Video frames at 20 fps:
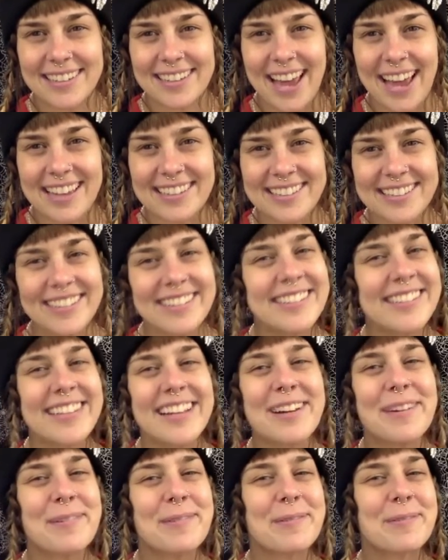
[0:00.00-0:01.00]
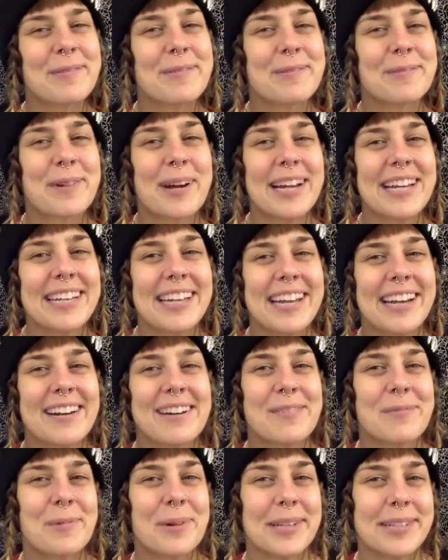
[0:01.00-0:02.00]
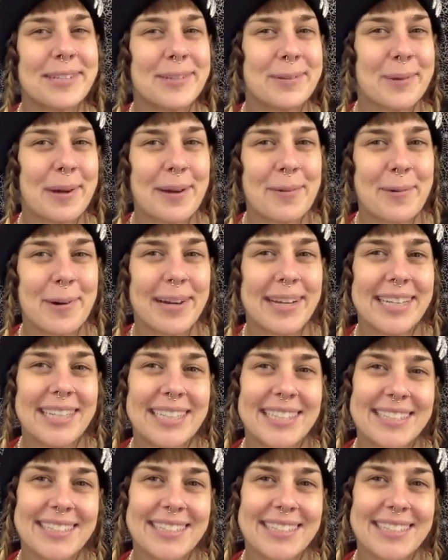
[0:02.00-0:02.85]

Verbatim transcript: Ask yourself right now, what do I want?